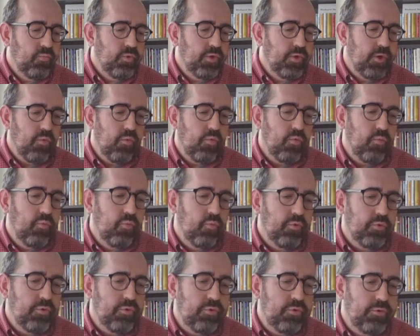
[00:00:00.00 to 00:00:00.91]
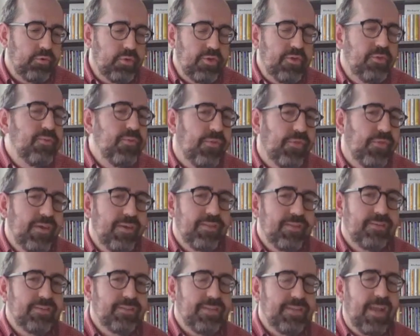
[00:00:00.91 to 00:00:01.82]
you know, do you think
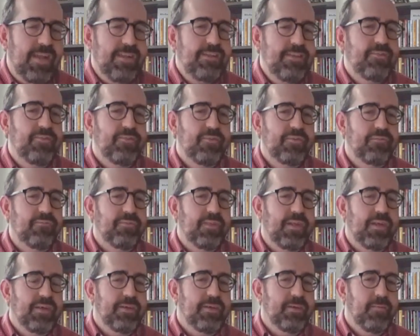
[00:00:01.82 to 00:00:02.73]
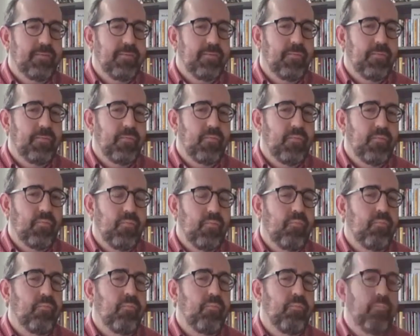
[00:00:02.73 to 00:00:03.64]
there's any sort of like
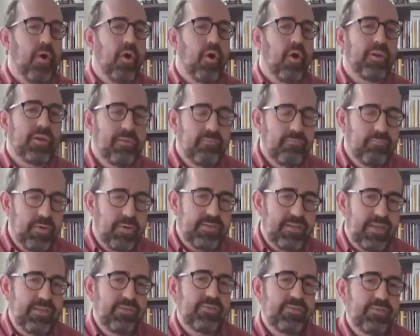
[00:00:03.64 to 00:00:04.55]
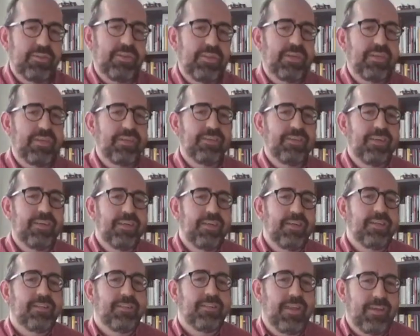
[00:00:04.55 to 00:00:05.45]
bargain potential there?
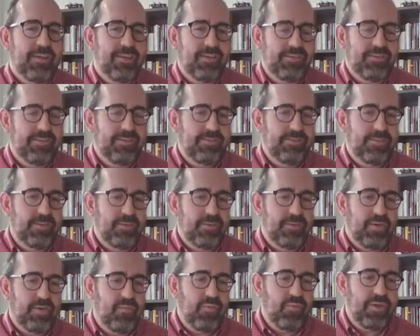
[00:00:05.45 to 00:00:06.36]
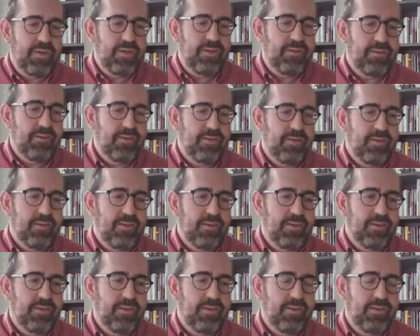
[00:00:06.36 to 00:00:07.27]
Like, you know, can we,
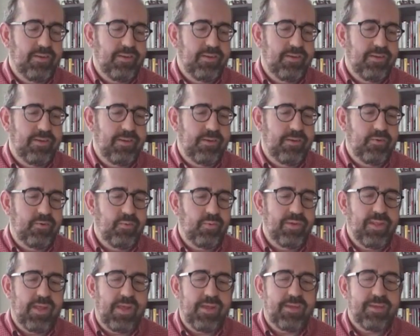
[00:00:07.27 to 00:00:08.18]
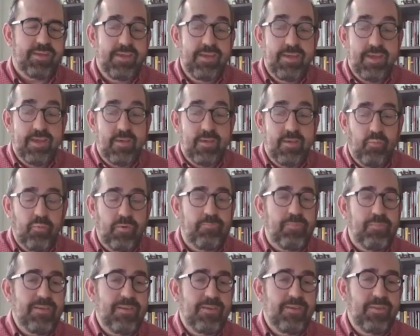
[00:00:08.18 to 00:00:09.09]
you know, do we like
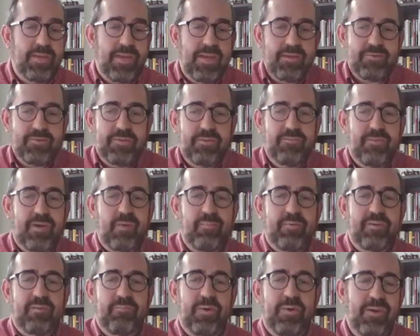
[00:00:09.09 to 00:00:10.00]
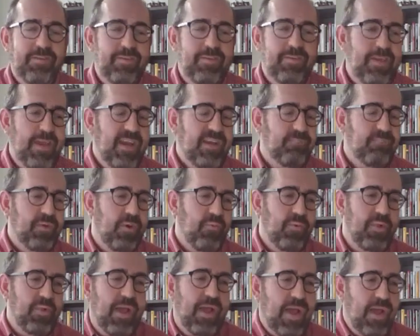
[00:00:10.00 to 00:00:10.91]
repeal the National Environmental Policy Act,
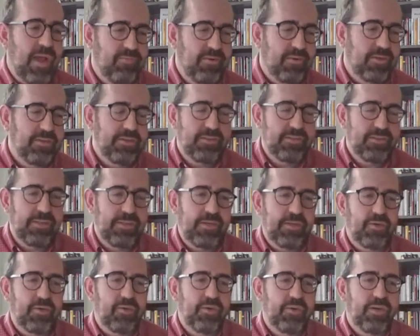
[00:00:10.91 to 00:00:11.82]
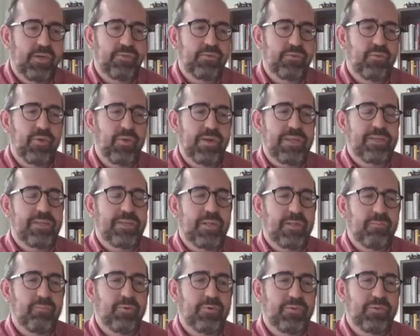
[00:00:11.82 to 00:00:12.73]
but we'll have a, you know, a twenty
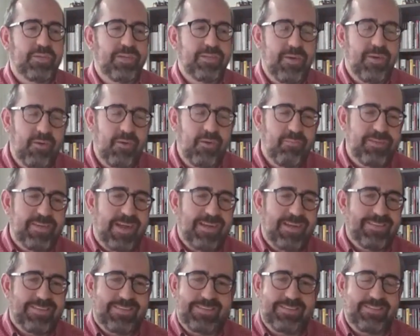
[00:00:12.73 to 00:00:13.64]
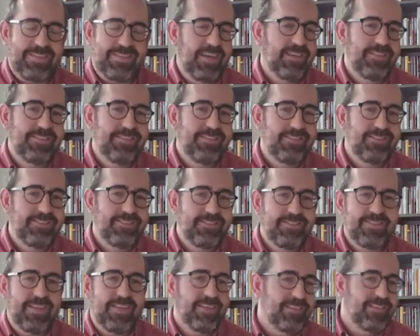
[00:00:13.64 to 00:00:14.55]
dollar per ton carbon tax instead?
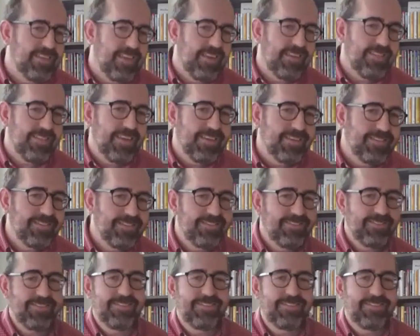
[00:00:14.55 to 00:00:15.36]
Is that is that a thing?